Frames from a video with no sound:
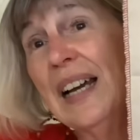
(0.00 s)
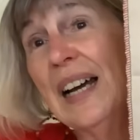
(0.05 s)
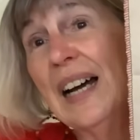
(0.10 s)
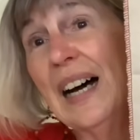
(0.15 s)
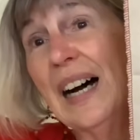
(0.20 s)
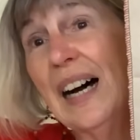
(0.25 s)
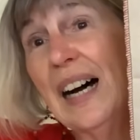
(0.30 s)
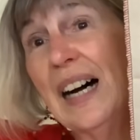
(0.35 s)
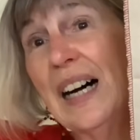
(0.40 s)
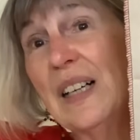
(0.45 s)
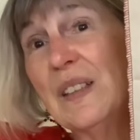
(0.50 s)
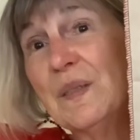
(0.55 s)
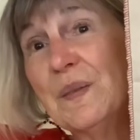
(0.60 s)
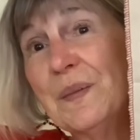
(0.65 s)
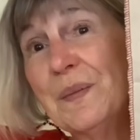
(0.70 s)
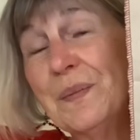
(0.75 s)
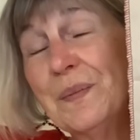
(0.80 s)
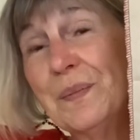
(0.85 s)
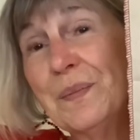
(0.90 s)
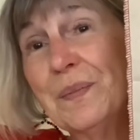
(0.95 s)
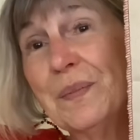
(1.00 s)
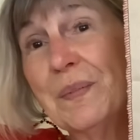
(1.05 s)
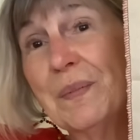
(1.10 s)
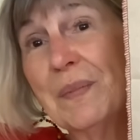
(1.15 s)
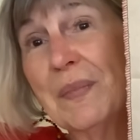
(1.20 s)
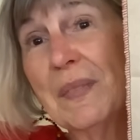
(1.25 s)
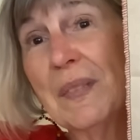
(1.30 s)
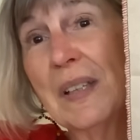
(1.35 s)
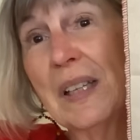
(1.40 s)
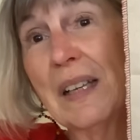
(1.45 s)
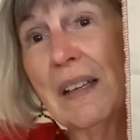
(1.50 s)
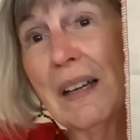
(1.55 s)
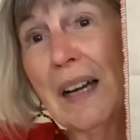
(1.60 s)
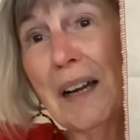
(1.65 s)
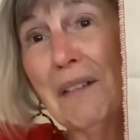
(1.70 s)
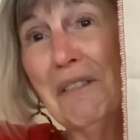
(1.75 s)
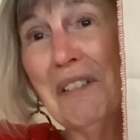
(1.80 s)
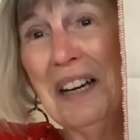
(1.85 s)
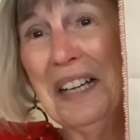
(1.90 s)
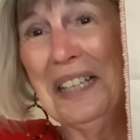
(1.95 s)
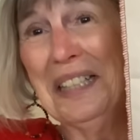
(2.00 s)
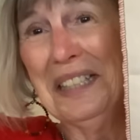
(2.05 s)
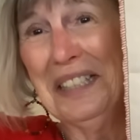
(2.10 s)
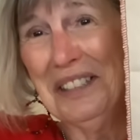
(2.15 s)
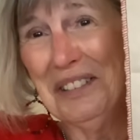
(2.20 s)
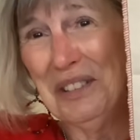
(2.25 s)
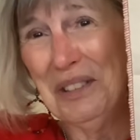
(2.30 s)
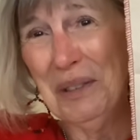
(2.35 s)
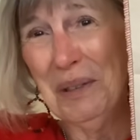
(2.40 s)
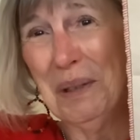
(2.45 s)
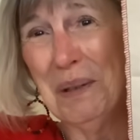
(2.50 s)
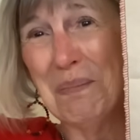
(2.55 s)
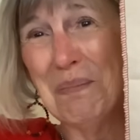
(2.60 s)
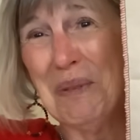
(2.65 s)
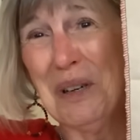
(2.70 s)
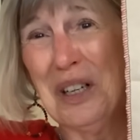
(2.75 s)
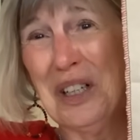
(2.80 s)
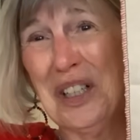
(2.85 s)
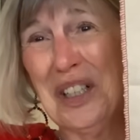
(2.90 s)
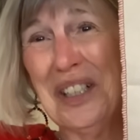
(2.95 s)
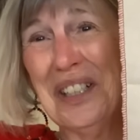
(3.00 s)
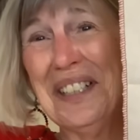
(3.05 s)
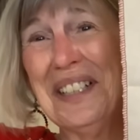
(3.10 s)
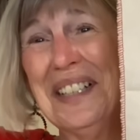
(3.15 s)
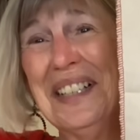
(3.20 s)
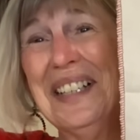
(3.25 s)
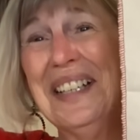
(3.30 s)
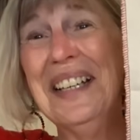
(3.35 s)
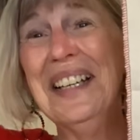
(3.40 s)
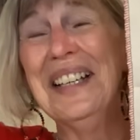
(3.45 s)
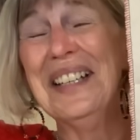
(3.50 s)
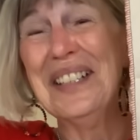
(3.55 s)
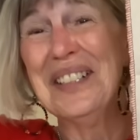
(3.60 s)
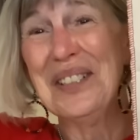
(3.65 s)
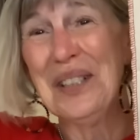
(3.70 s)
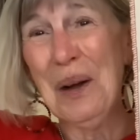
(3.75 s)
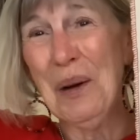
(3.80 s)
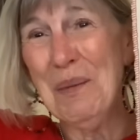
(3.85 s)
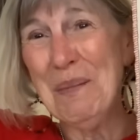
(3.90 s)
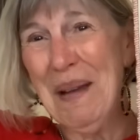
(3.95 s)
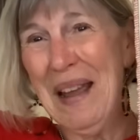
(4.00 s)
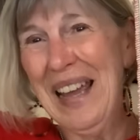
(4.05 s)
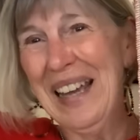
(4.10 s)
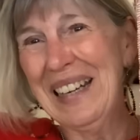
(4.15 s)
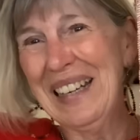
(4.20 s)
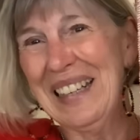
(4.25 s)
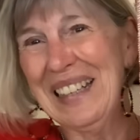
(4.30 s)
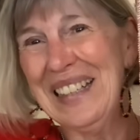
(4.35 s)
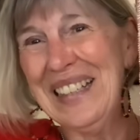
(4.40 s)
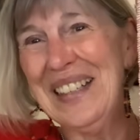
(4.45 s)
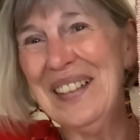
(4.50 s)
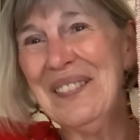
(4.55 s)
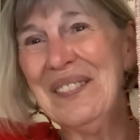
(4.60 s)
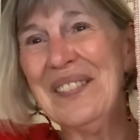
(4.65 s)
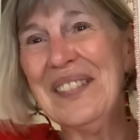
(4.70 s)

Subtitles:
I want to get to a bird so badly.